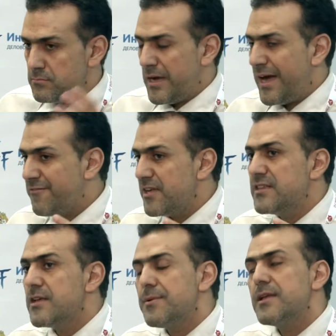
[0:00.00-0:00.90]
have
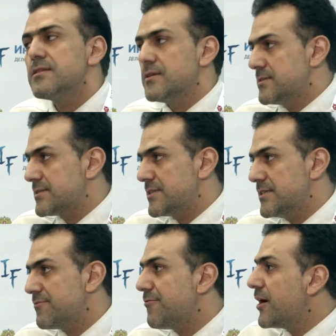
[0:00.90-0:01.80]
independence
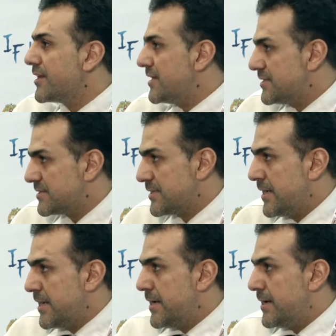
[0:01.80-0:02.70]
in finance,
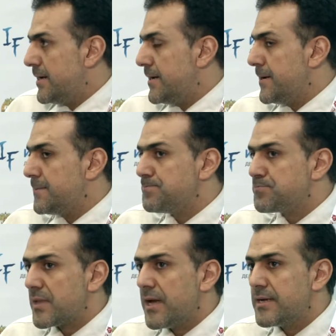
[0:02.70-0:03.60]

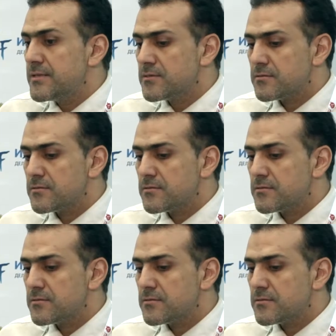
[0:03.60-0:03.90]
and